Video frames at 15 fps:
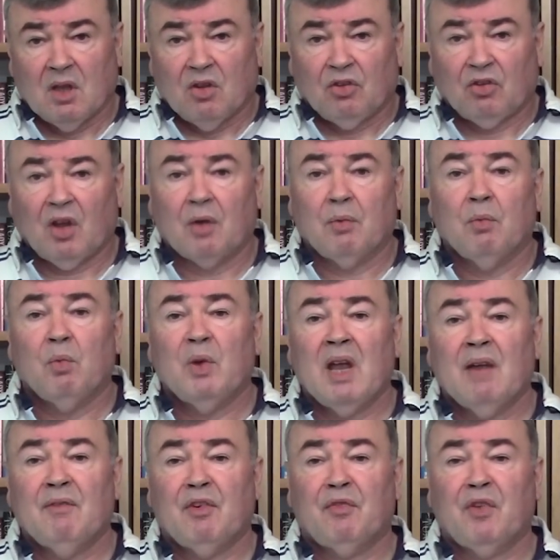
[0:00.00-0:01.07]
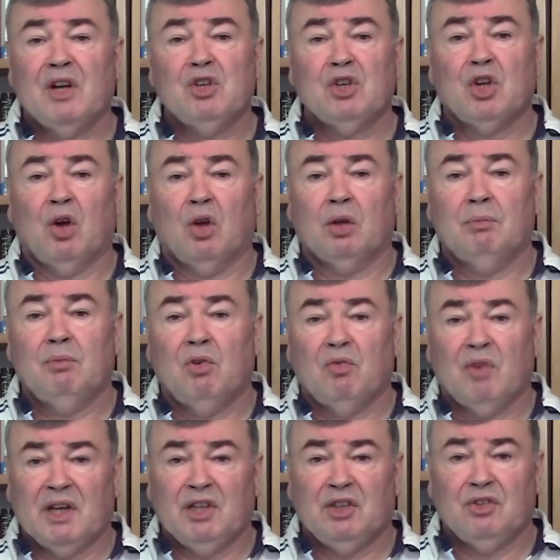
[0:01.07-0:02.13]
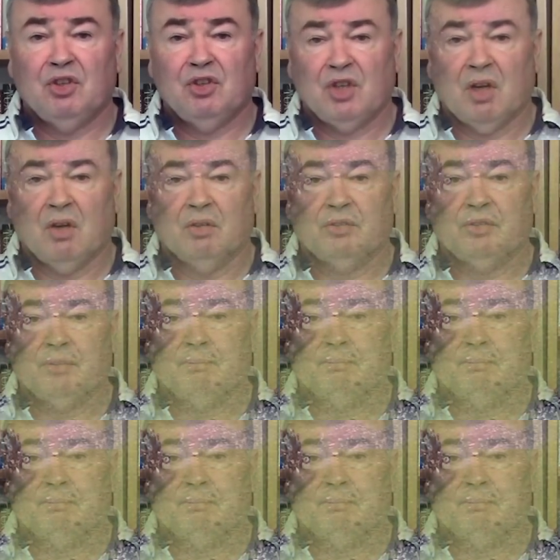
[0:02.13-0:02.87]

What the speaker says: So we have a French column ready to charge.